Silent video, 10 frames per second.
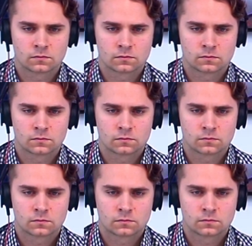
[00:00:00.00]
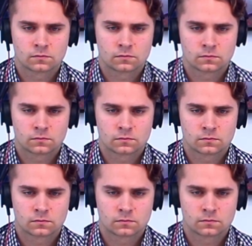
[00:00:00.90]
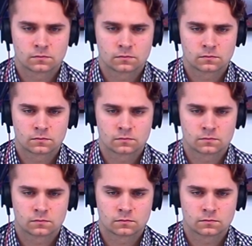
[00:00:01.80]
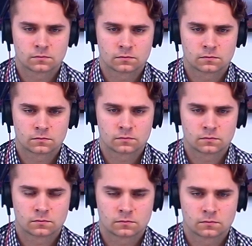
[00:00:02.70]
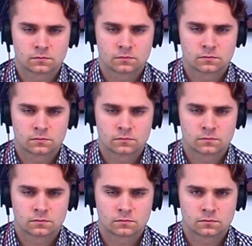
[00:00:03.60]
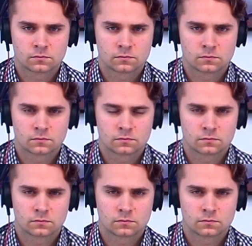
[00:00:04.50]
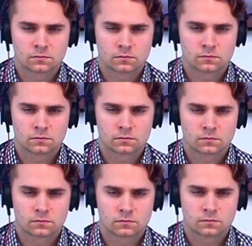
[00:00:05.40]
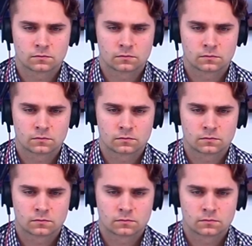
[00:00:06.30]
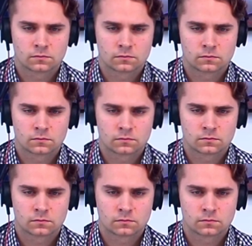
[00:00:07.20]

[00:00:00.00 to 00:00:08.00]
(not speaking)